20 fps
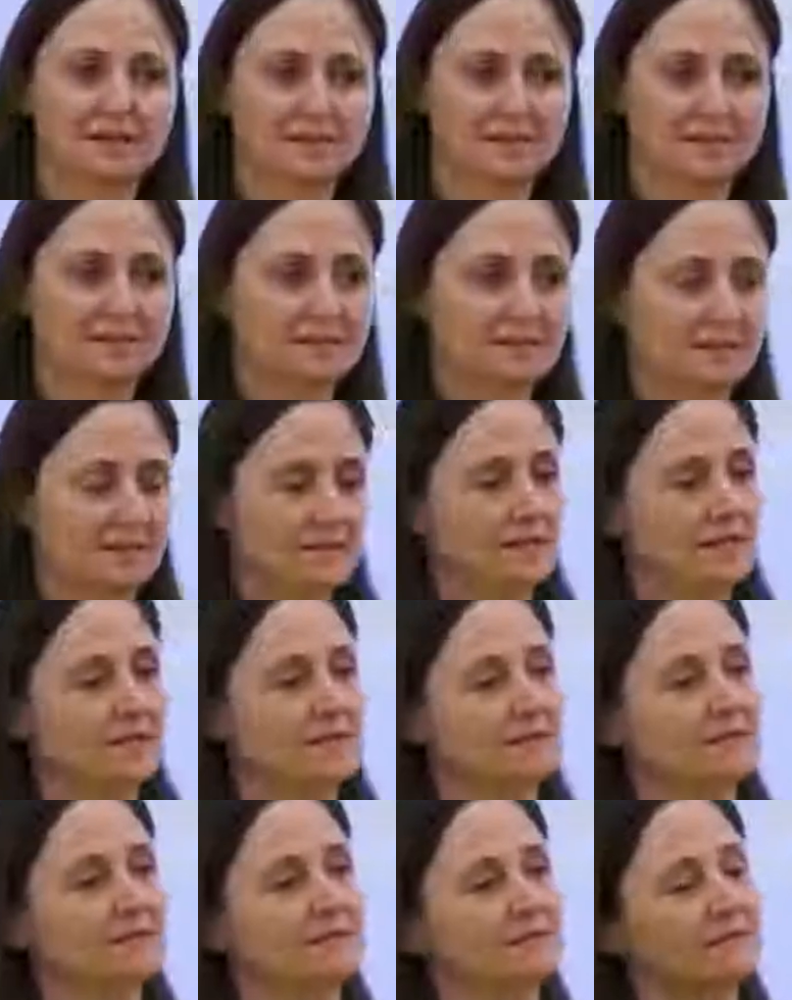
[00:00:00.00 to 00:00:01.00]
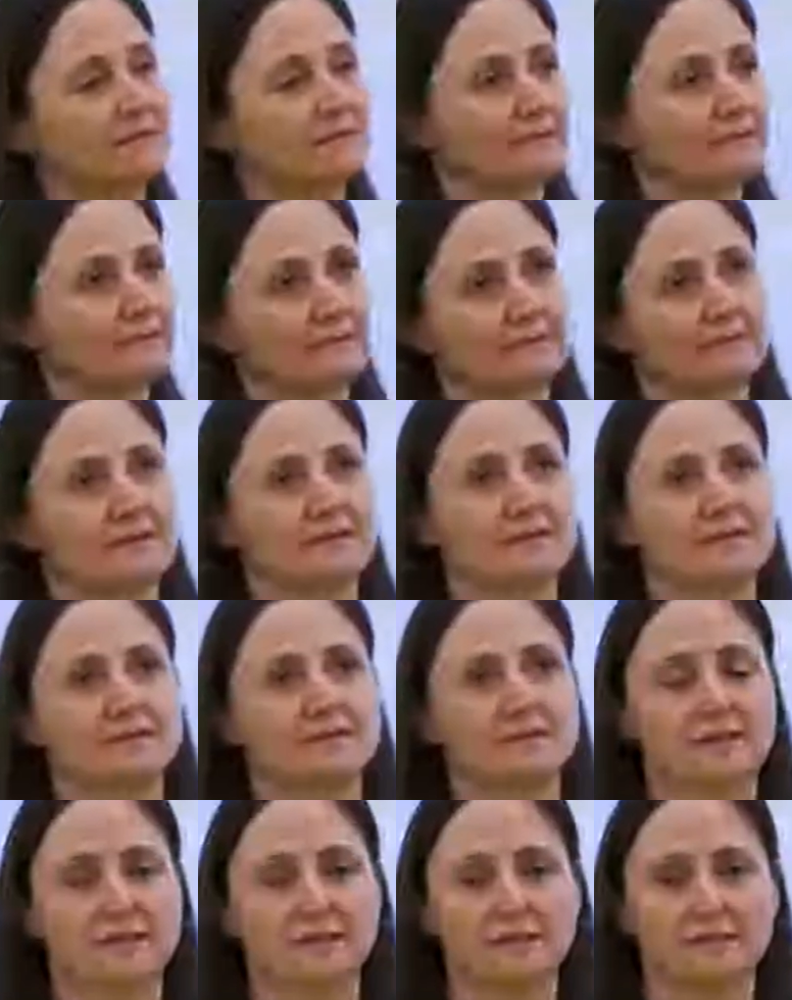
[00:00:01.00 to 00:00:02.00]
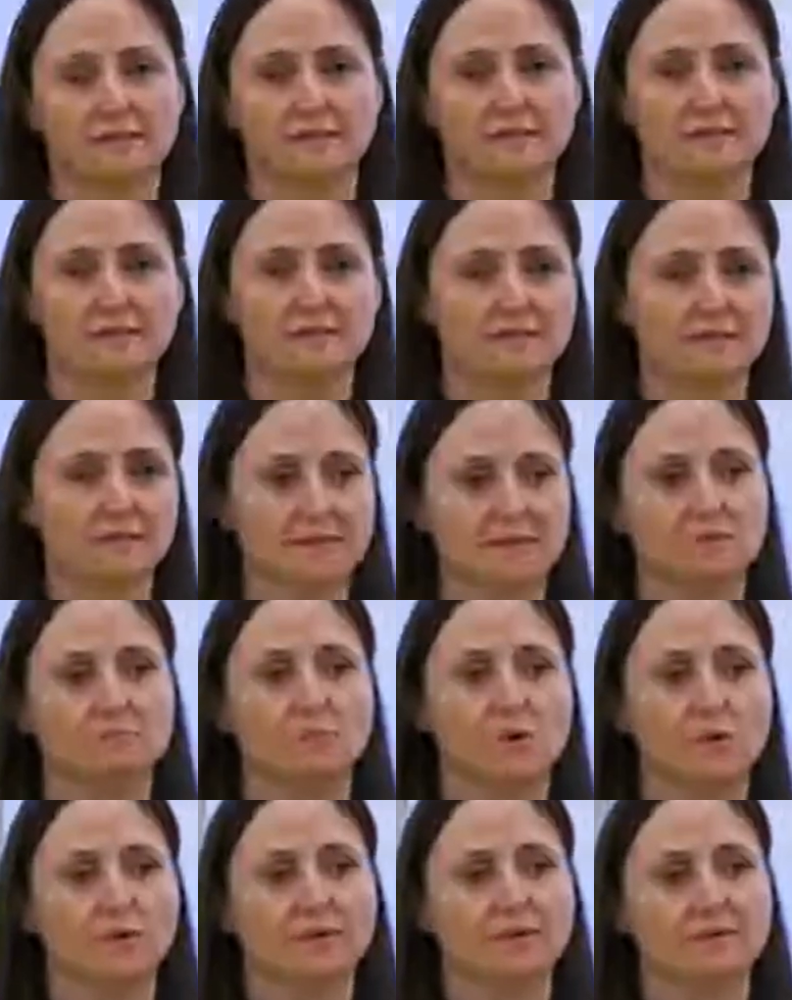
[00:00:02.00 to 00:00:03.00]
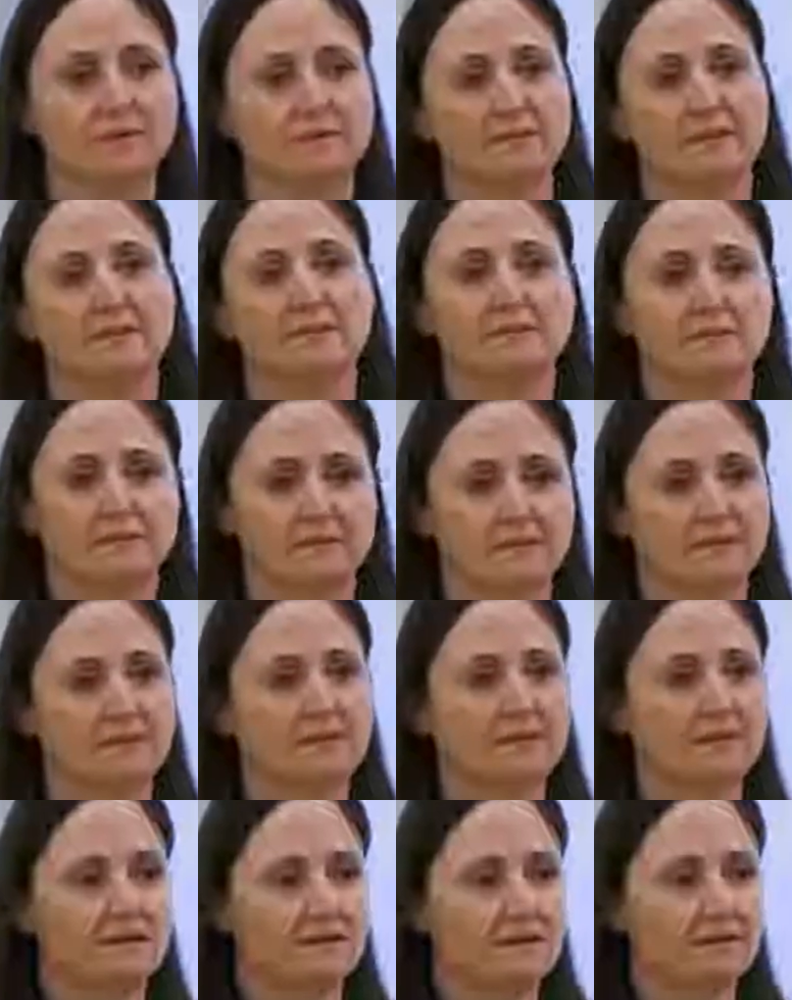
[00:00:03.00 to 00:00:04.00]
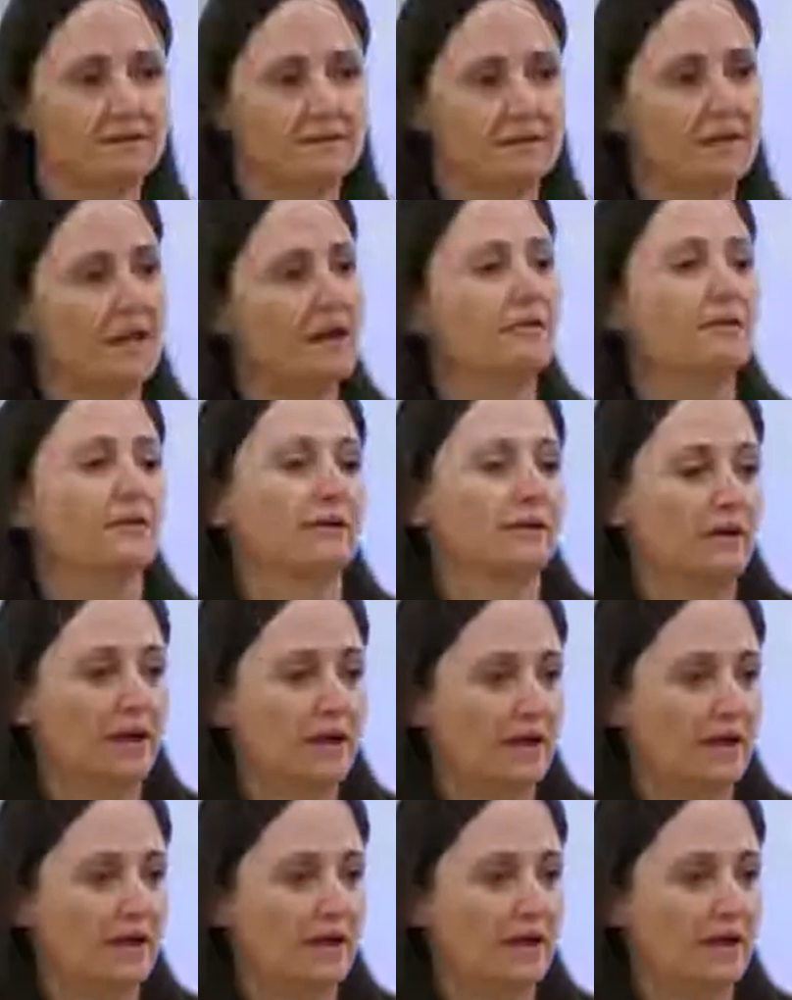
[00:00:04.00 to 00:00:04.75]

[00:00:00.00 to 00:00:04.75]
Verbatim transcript: is that these things both exist together.